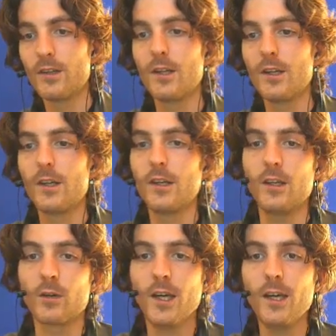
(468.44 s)
Hit
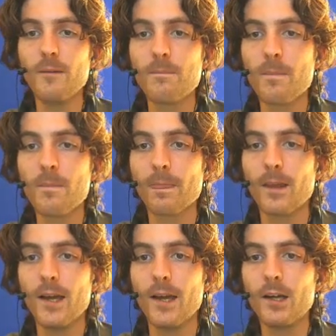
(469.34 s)
OK.
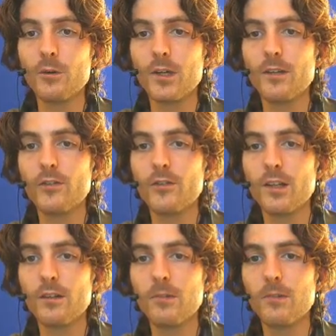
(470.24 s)
And now you can
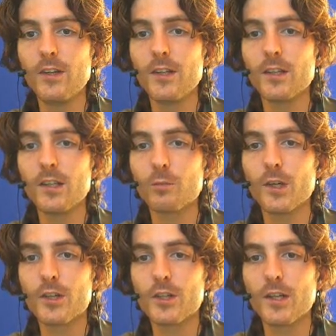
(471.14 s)
see this linking
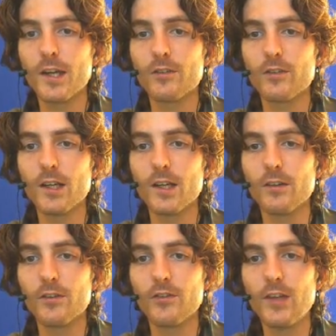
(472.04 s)
expression has
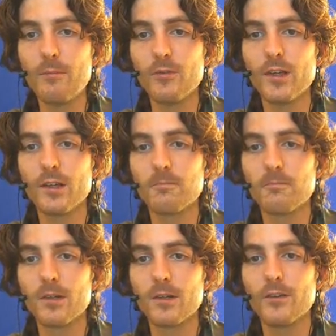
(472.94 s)
something
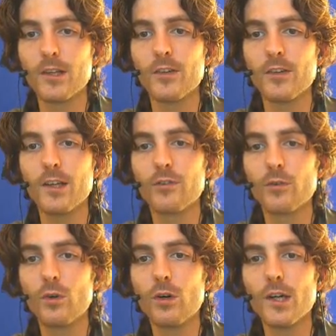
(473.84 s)
that says,
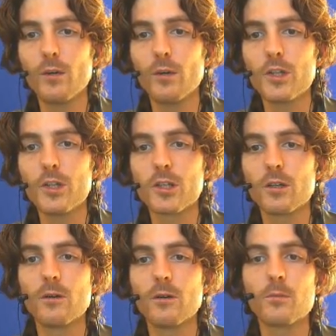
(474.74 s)
okay, which
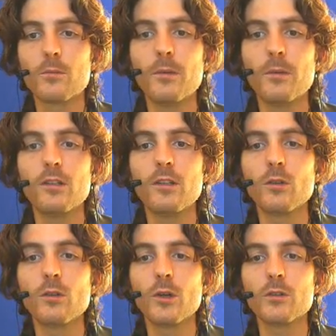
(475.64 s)
property do you
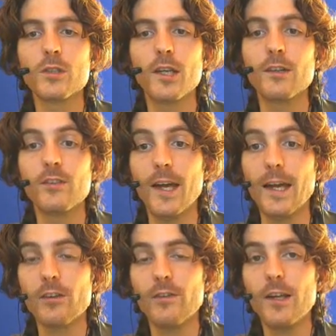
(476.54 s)
want to take the
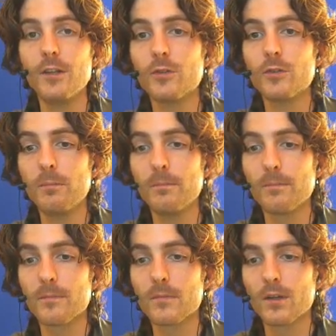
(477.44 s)
x value from?
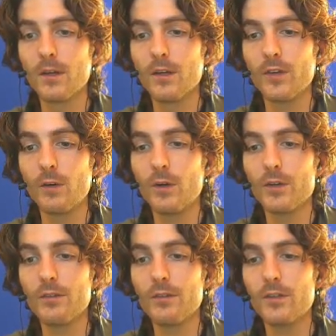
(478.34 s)
So I want
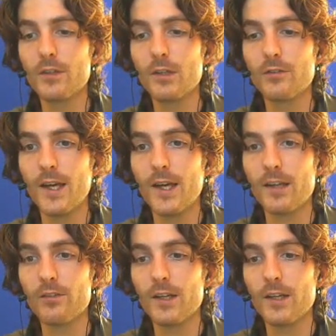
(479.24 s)
definitely to have the x
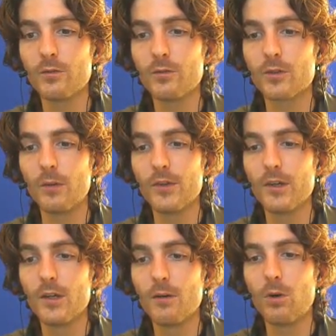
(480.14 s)
value from the
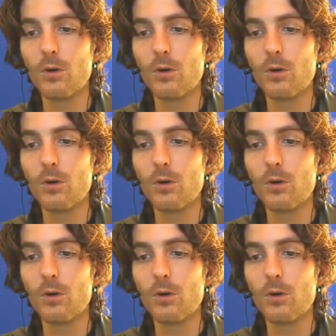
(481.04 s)
ball